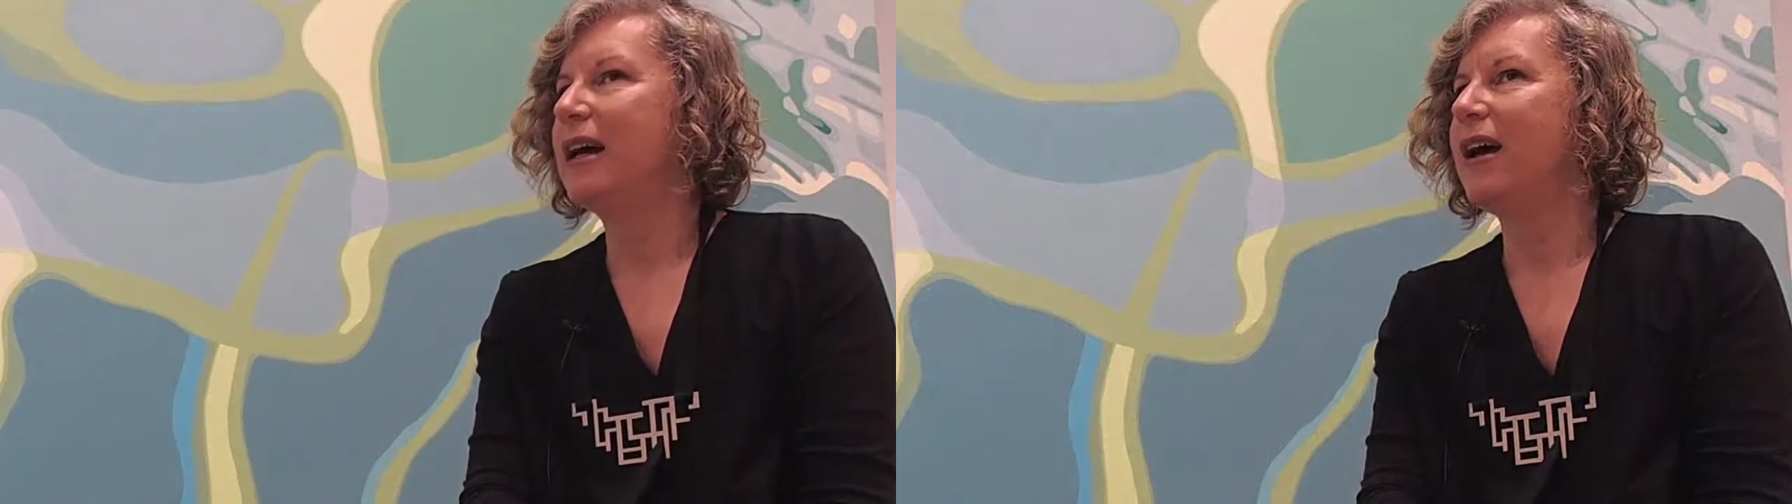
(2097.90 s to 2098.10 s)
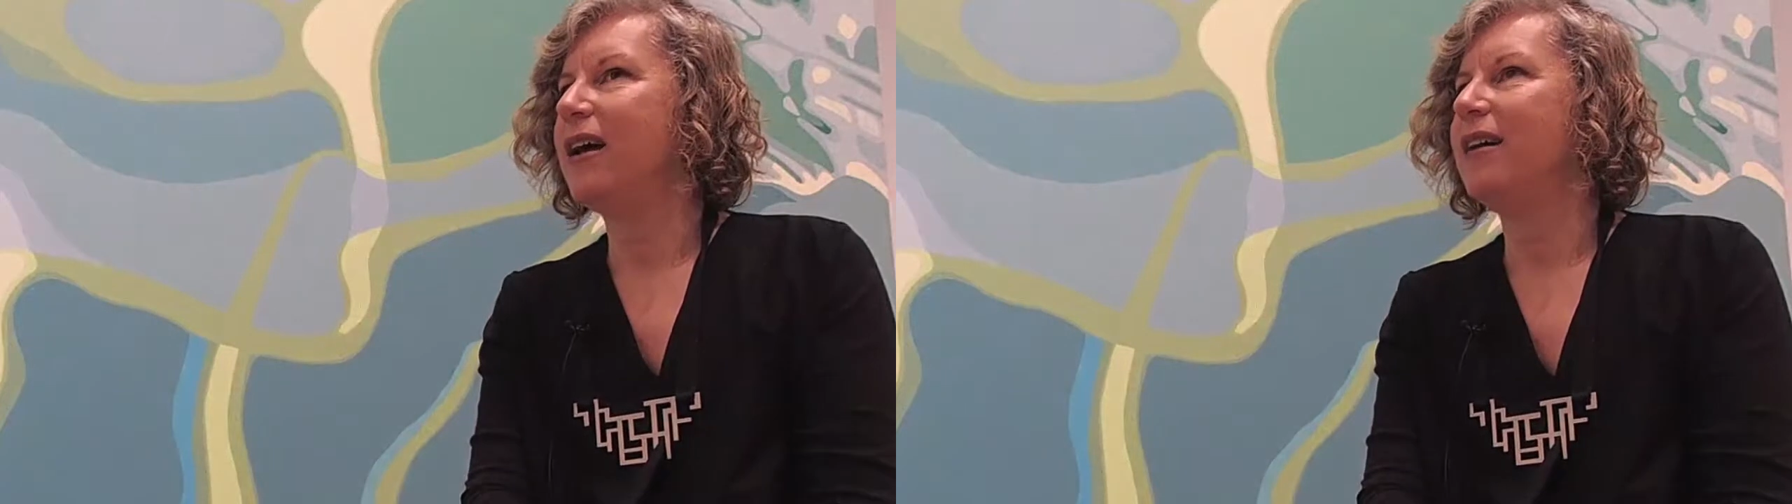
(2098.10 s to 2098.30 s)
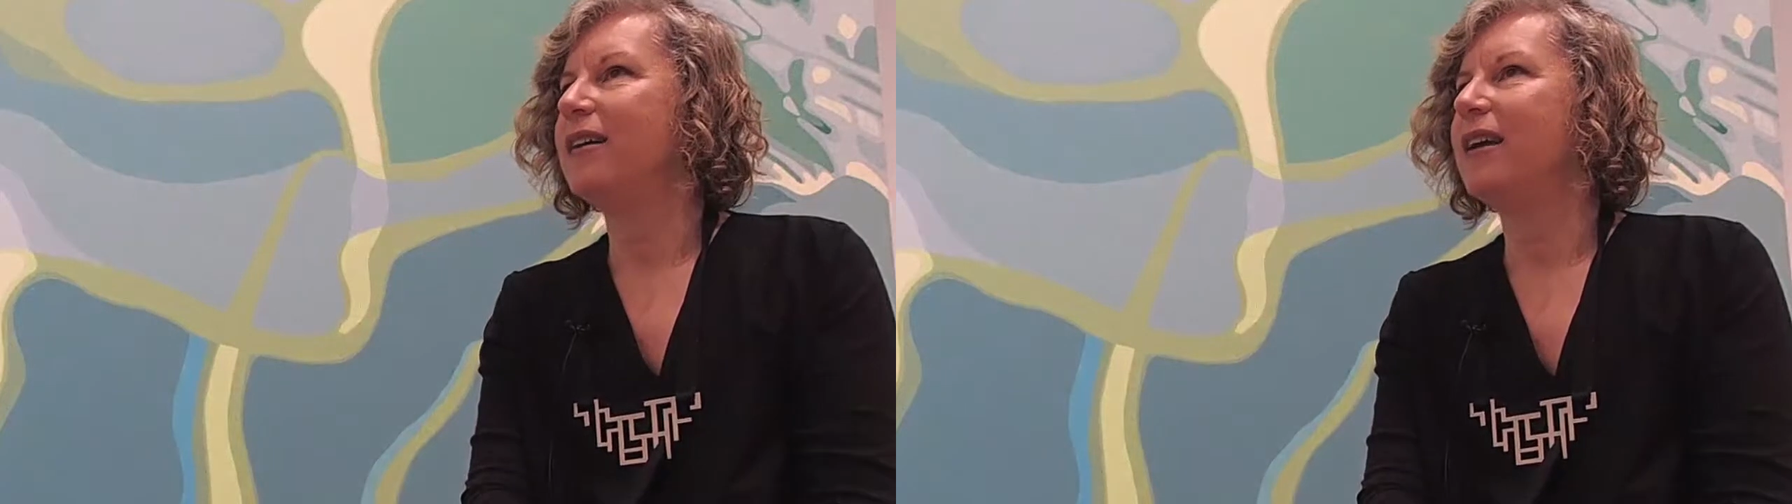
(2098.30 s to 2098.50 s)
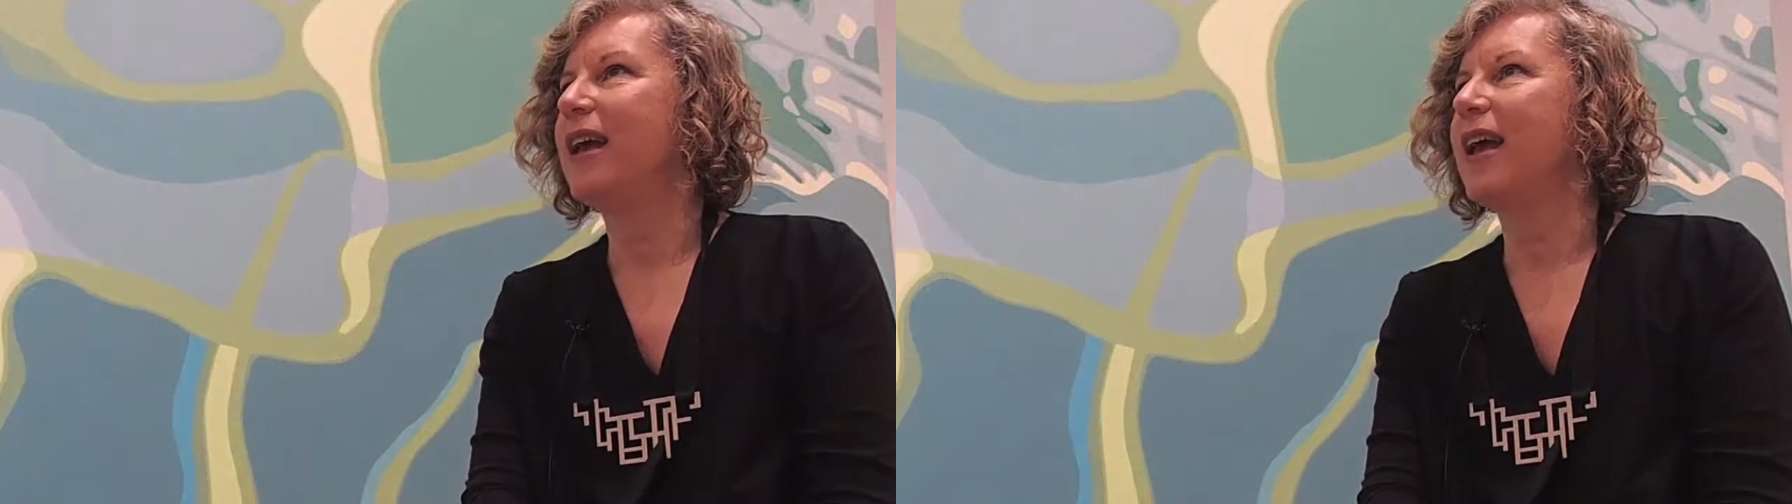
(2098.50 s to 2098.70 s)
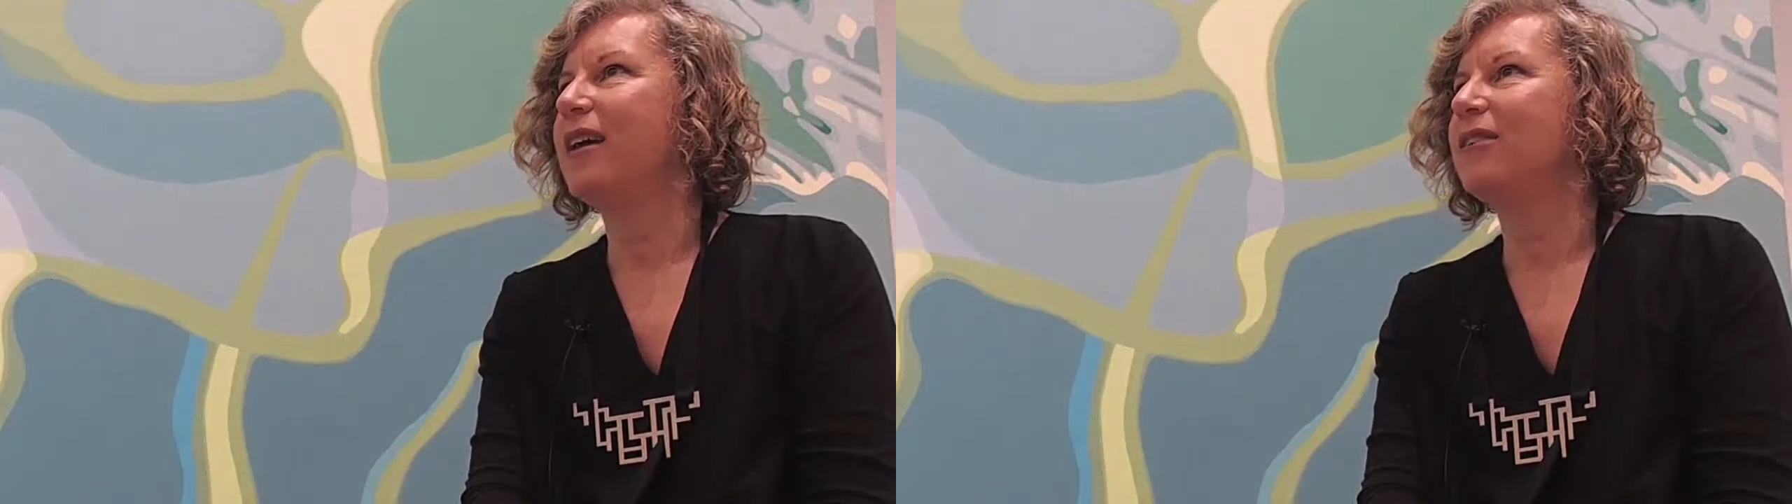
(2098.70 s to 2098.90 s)

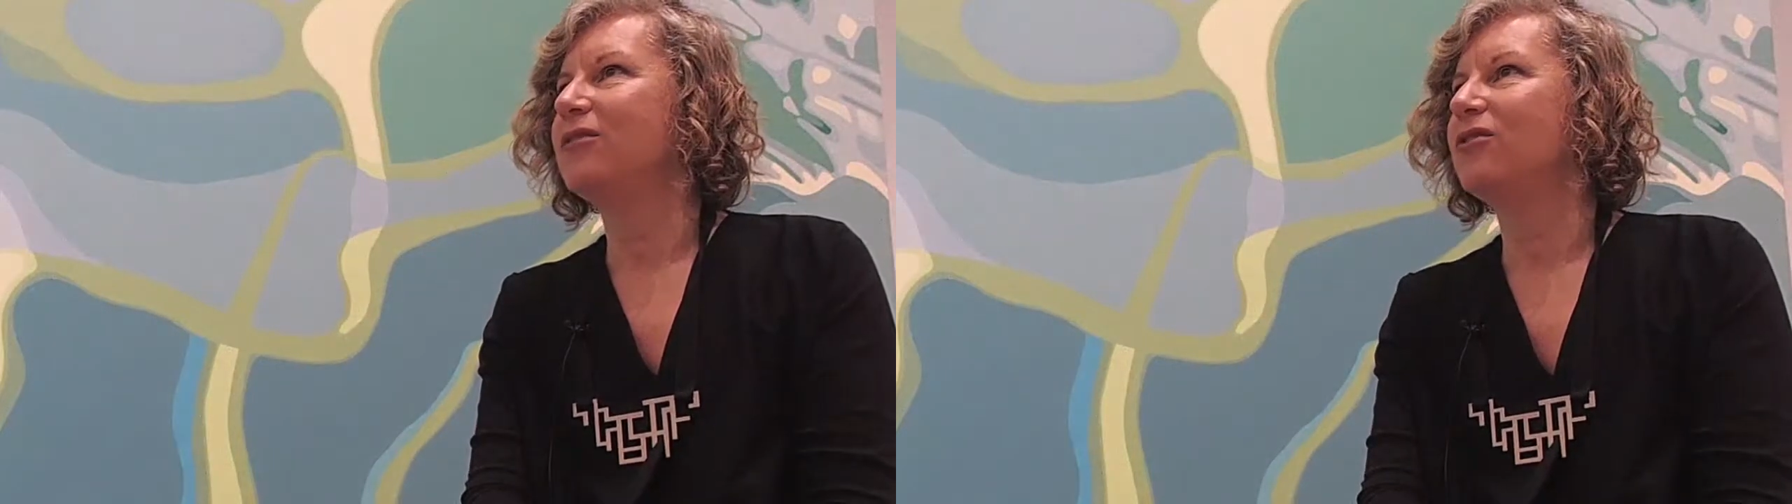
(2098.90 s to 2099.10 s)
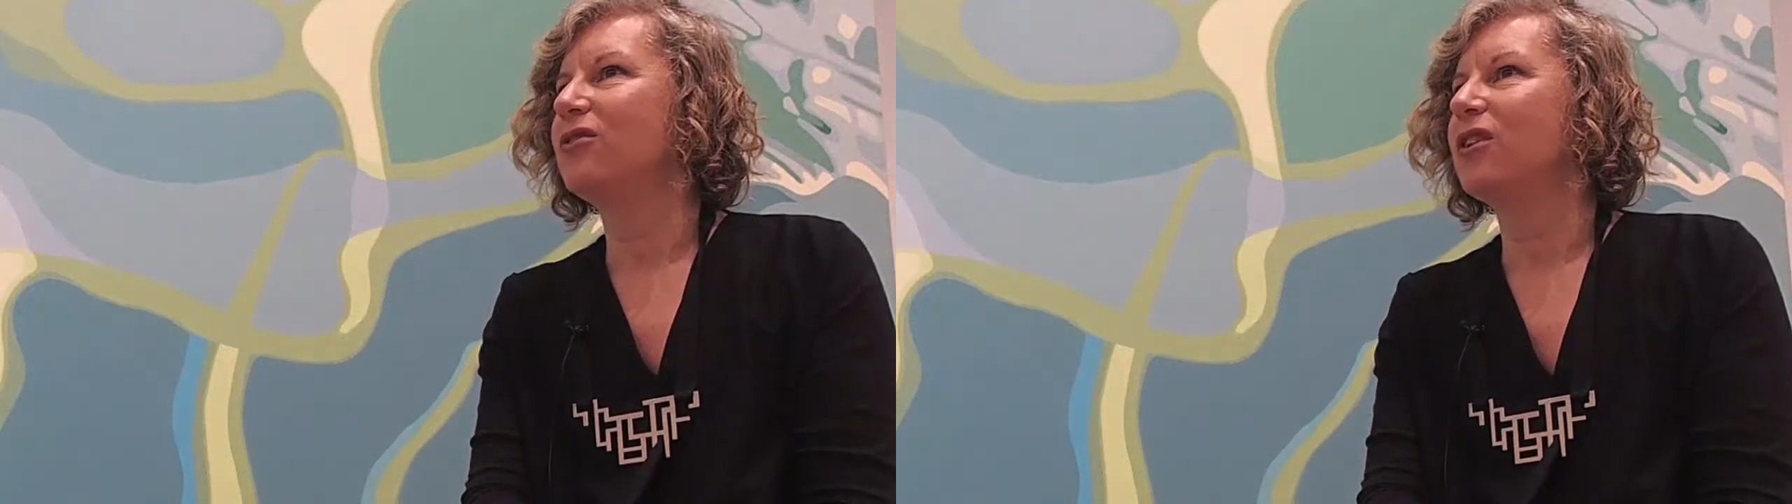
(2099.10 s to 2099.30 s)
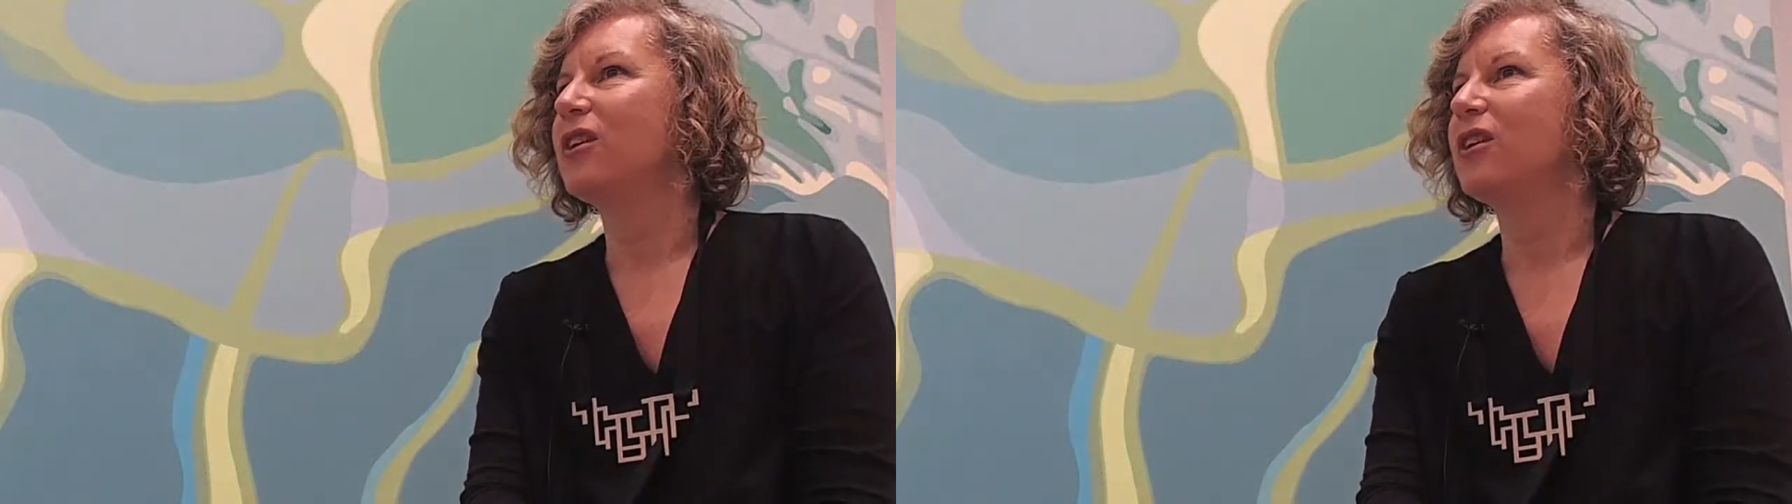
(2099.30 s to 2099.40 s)
And